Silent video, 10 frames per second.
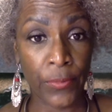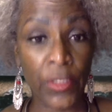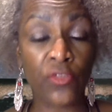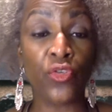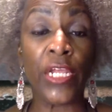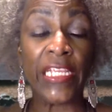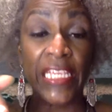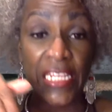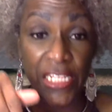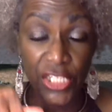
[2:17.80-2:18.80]
So you got to
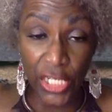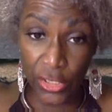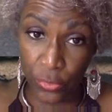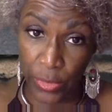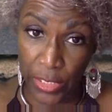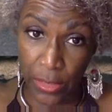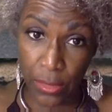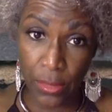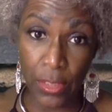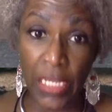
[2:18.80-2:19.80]
get in touch with it
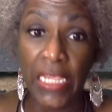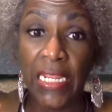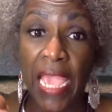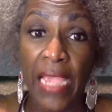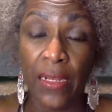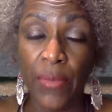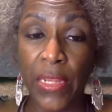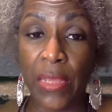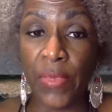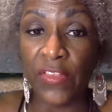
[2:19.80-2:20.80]
and get acclimated.
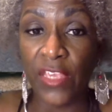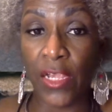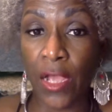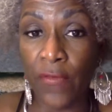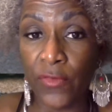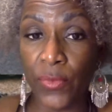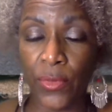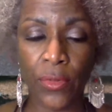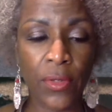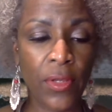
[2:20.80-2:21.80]
That means get comfortable.
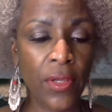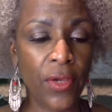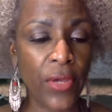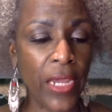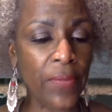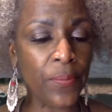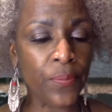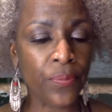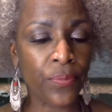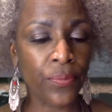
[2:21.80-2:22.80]
Okay?
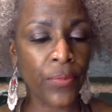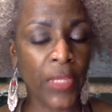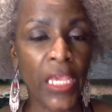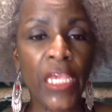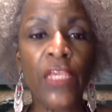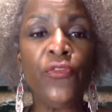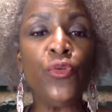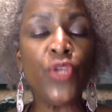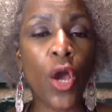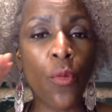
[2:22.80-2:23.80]
If you
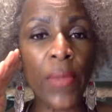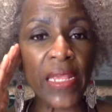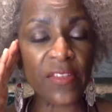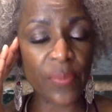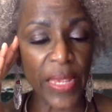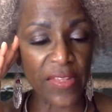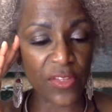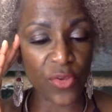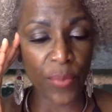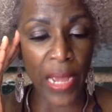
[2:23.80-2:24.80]
don't make space in
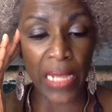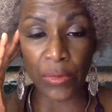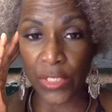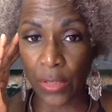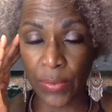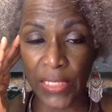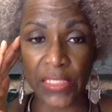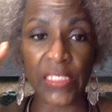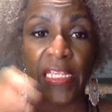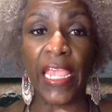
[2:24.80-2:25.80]
your mind, we talked about
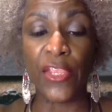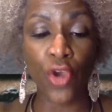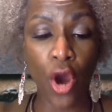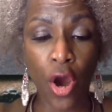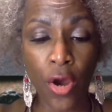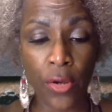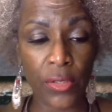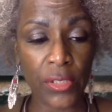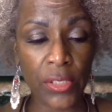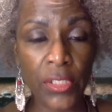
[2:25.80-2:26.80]
this, and your heart
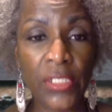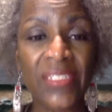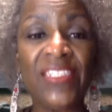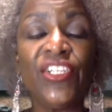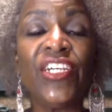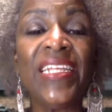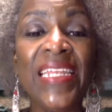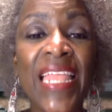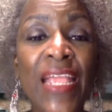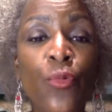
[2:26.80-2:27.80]
to
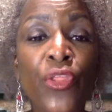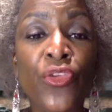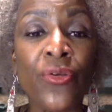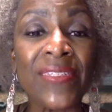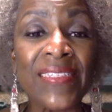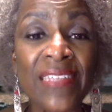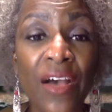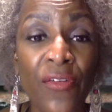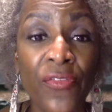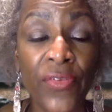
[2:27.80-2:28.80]
connect with
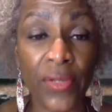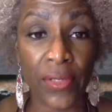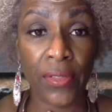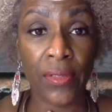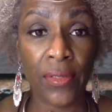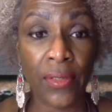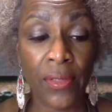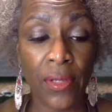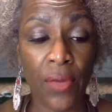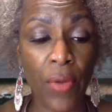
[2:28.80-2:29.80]
yourself,
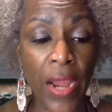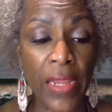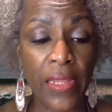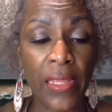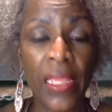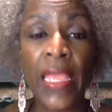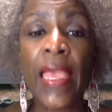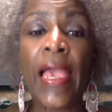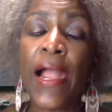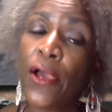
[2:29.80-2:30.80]
all right?
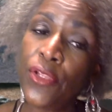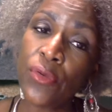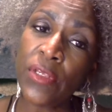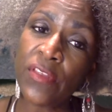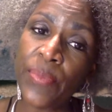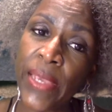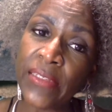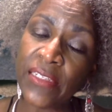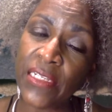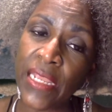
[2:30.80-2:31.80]
How do you expect
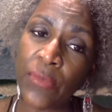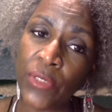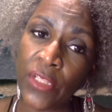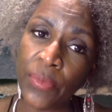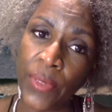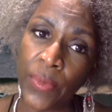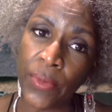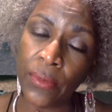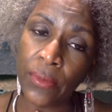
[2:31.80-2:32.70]
to connect with other people?